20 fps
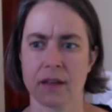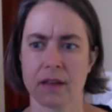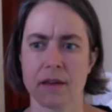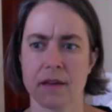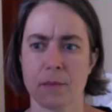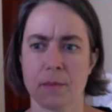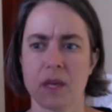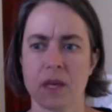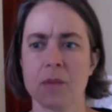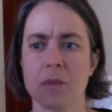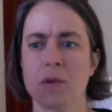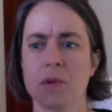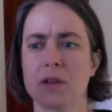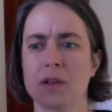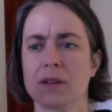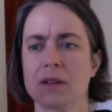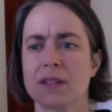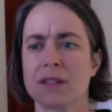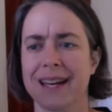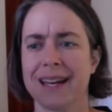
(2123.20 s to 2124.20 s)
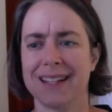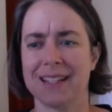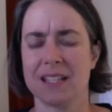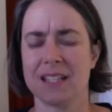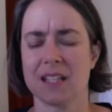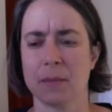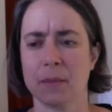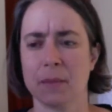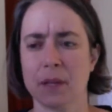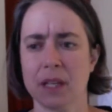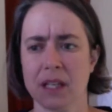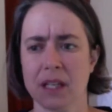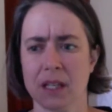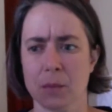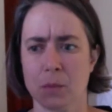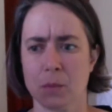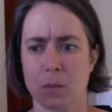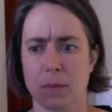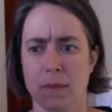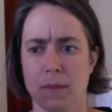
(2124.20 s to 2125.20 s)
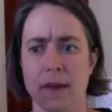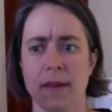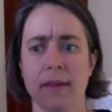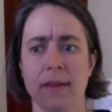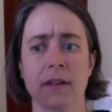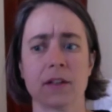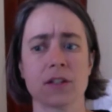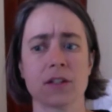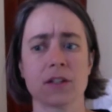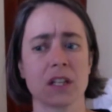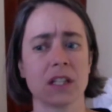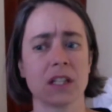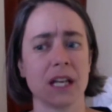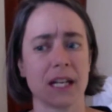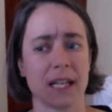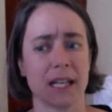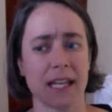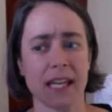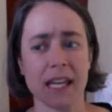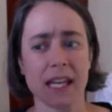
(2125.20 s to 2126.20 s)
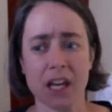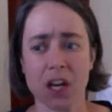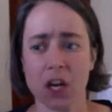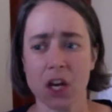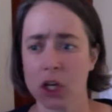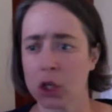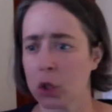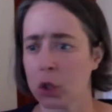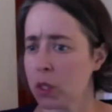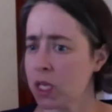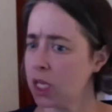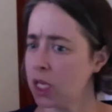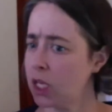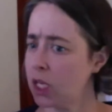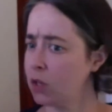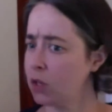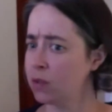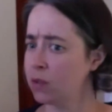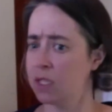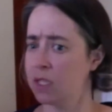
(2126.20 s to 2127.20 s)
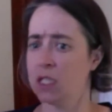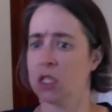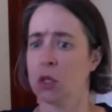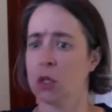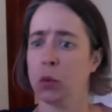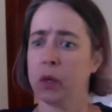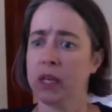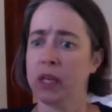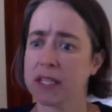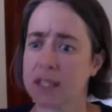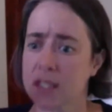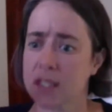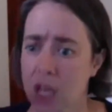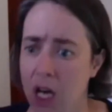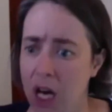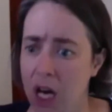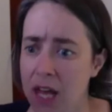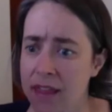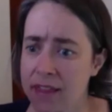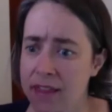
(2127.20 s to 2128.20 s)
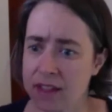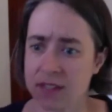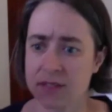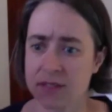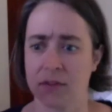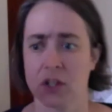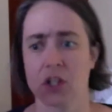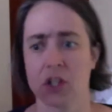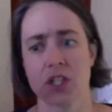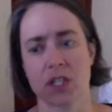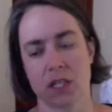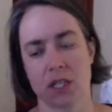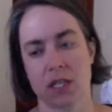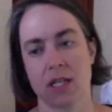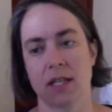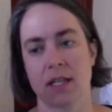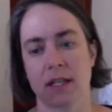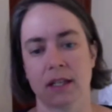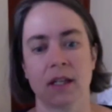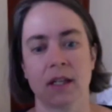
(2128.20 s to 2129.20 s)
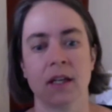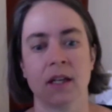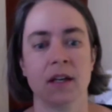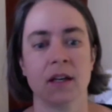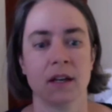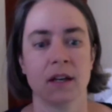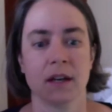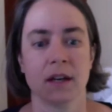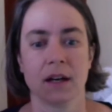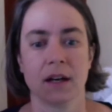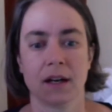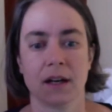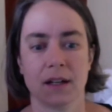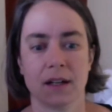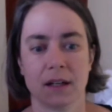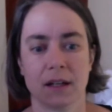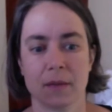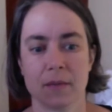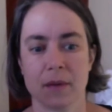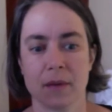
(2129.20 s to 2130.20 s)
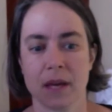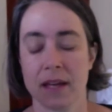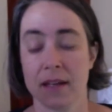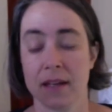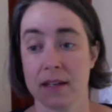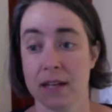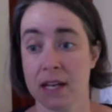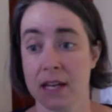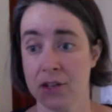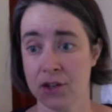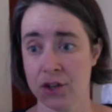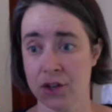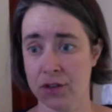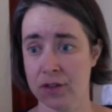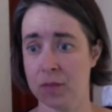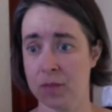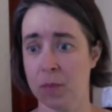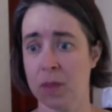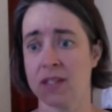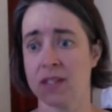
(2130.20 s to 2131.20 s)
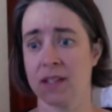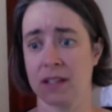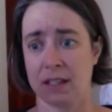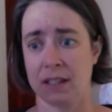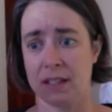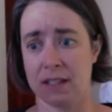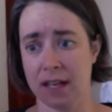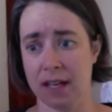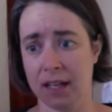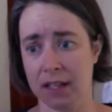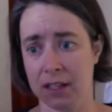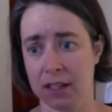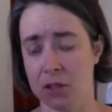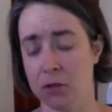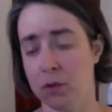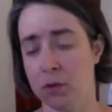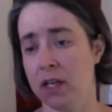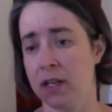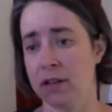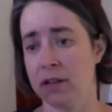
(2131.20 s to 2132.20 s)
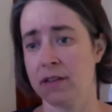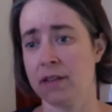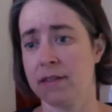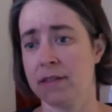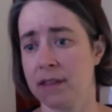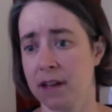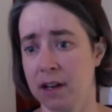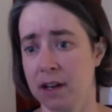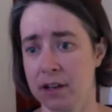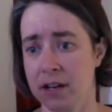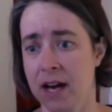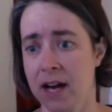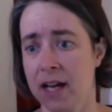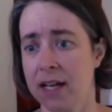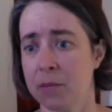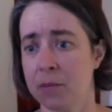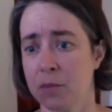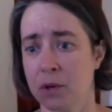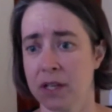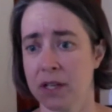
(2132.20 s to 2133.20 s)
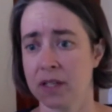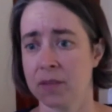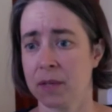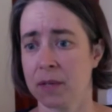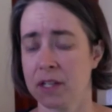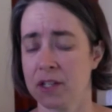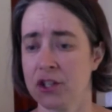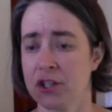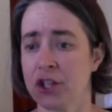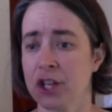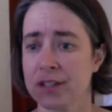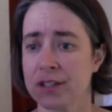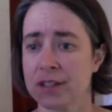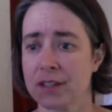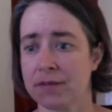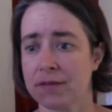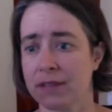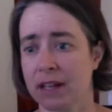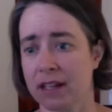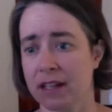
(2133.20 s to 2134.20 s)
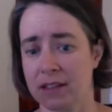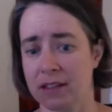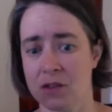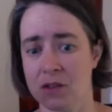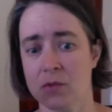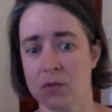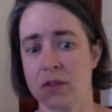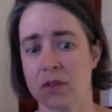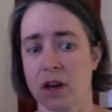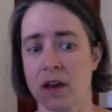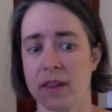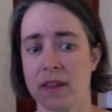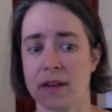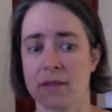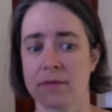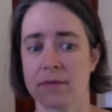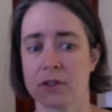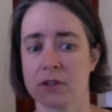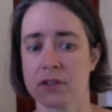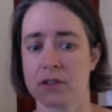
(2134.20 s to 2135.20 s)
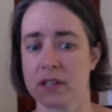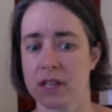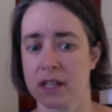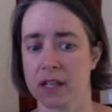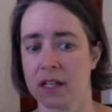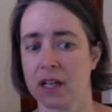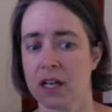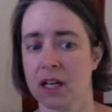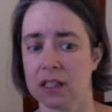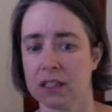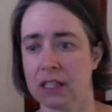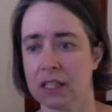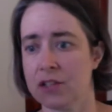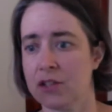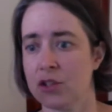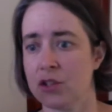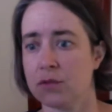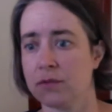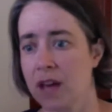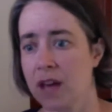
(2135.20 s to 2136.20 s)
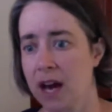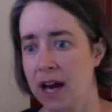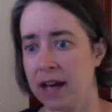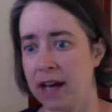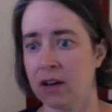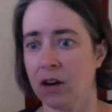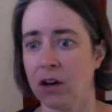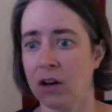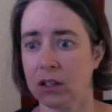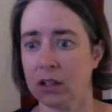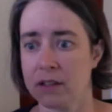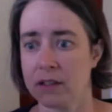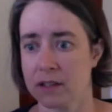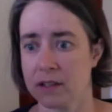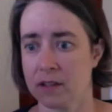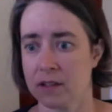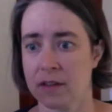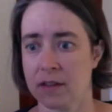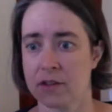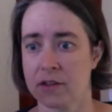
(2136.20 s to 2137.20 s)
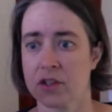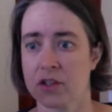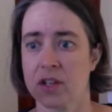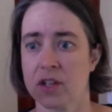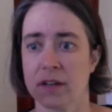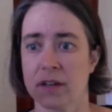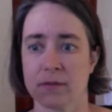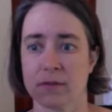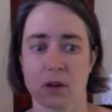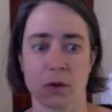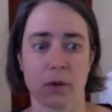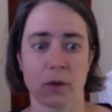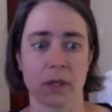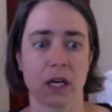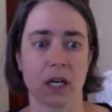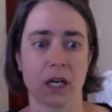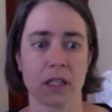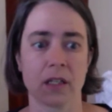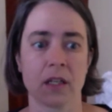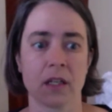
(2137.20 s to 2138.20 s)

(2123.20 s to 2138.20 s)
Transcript: people tend to be, there's a lot of ego that goes into, we saw this first thing. And nature is basically telling you here that they're not impressed by just the fact that you saw that first thing, unless you've got all of this other stuff going on.